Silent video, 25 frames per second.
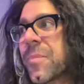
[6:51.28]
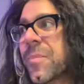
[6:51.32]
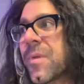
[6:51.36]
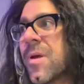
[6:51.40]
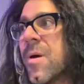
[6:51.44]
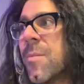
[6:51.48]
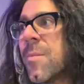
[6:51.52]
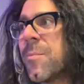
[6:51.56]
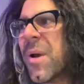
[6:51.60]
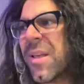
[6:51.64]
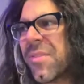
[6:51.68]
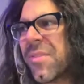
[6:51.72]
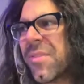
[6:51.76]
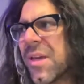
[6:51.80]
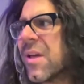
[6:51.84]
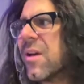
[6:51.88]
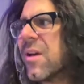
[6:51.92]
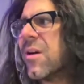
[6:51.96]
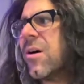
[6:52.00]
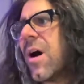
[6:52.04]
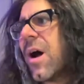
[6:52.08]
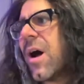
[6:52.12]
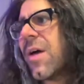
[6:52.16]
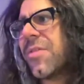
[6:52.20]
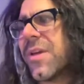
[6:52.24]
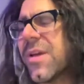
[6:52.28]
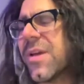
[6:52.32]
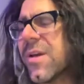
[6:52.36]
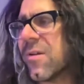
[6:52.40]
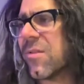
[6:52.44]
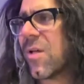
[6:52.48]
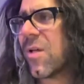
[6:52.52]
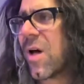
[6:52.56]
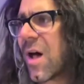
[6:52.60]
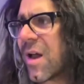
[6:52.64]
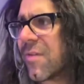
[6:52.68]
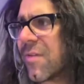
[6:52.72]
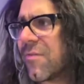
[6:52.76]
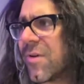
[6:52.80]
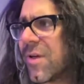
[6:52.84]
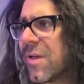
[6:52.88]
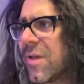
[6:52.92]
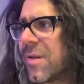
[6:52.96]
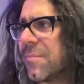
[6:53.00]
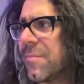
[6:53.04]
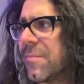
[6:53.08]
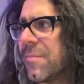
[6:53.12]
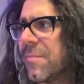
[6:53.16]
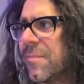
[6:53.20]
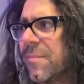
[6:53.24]
but I think a lot of it
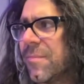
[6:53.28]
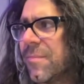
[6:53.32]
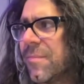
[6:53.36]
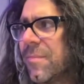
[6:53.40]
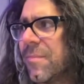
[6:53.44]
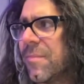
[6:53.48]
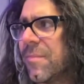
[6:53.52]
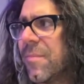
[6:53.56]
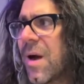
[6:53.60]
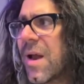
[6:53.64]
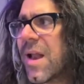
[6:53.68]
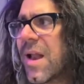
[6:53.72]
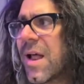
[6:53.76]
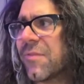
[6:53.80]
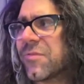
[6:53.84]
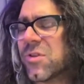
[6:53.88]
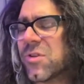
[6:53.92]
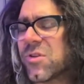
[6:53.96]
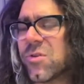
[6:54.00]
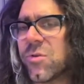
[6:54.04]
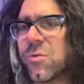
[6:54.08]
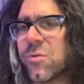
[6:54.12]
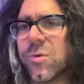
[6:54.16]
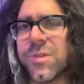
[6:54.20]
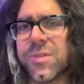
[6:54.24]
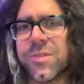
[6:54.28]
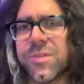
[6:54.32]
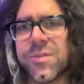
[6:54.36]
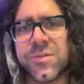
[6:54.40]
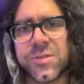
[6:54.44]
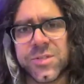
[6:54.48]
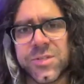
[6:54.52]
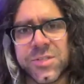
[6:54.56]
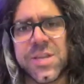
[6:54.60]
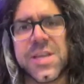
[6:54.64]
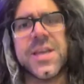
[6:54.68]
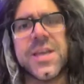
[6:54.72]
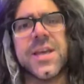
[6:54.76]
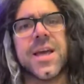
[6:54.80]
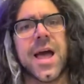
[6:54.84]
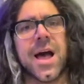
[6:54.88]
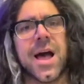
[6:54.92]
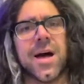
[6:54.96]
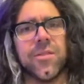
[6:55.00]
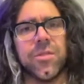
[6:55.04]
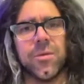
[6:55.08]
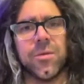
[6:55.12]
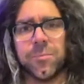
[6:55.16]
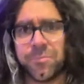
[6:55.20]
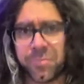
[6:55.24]
might have to do with seeing
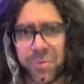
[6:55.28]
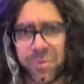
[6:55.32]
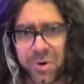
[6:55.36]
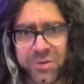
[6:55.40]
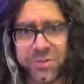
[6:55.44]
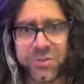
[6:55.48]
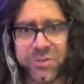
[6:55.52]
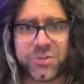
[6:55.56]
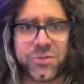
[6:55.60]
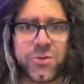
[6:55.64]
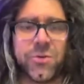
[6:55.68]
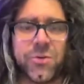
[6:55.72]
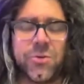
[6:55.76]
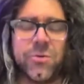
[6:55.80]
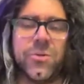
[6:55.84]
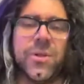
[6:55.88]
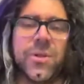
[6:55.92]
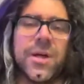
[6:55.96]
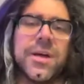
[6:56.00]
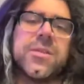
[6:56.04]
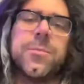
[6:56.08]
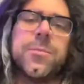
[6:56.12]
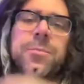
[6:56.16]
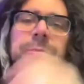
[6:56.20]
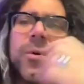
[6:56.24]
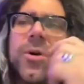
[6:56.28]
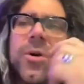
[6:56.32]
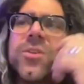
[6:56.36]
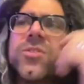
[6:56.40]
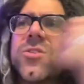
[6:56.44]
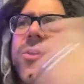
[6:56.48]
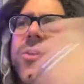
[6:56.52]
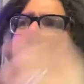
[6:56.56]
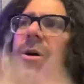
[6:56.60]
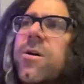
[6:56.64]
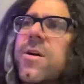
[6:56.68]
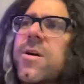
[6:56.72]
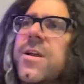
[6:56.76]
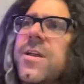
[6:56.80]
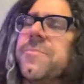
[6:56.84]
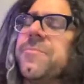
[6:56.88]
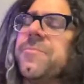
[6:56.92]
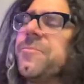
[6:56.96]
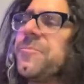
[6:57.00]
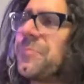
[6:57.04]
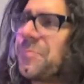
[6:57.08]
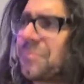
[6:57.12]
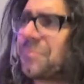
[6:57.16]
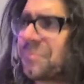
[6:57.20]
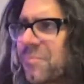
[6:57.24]
how the books do. Like the books aren't,
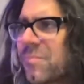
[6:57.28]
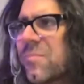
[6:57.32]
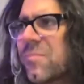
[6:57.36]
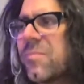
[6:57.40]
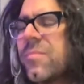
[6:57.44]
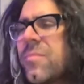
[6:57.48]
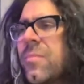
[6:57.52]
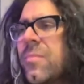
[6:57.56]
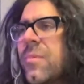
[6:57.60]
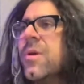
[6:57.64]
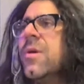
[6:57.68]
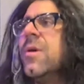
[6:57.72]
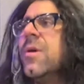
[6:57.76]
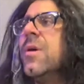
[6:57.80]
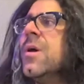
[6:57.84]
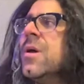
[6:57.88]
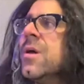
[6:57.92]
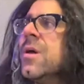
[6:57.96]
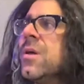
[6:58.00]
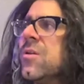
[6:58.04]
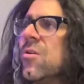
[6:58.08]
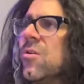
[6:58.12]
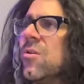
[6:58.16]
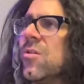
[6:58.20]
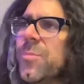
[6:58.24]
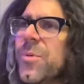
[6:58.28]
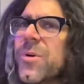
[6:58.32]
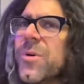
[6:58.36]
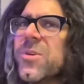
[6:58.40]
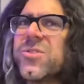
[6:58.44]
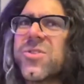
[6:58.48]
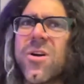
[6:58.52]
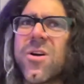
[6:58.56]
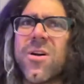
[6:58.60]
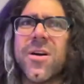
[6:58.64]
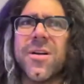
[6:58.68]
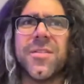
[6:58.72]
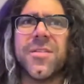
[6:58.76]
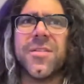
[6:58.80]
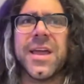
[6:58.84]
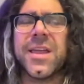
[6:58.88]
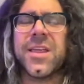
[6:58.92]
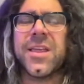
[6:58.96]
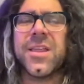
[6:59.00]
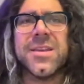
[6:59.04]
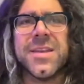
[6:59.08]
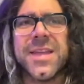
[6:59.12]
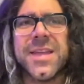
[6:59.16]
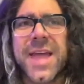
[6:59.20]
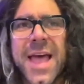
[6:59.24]
you know, the books aren't like
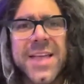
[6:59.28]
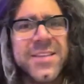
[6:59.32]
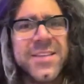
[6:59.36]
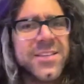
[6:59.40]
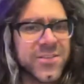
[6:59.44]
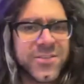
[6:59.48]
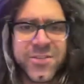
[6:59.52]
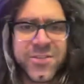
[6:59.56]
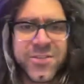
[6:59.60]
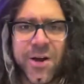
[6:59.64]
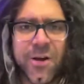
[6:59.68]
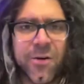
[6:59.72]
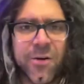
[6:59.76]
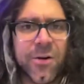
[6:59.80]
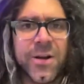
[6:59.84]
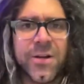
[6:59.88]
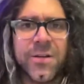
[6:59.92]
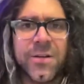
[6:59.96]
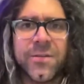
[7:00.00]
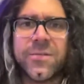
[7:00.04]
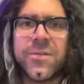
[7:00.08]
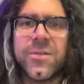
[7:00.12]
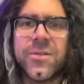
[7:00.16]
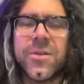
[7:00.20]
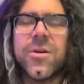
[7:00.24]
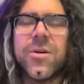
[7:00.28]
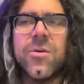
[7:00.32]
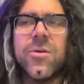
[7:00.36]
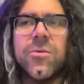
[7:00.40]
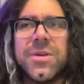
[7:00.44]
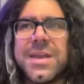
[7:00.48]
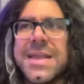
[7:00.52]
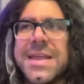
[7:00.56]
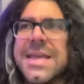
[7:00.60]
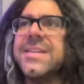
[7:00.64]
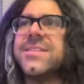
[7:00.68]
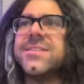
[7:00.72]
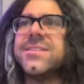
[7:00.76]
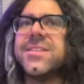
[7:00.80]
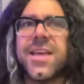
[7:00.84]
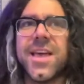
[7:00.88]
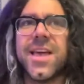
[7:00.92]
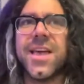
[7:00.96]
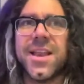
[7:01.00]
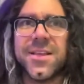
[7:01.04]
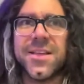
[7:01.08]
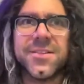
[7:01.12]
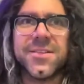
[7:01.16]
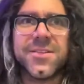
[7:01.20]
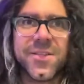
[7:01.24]
necessary. You don't need to
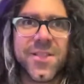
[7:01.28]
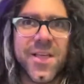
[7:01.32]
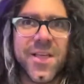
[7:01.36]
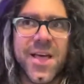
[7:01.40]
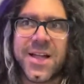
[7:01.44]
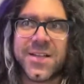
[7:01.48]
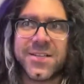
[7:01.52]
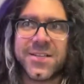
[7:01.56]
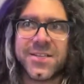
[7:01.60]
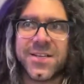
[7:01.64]
get into that to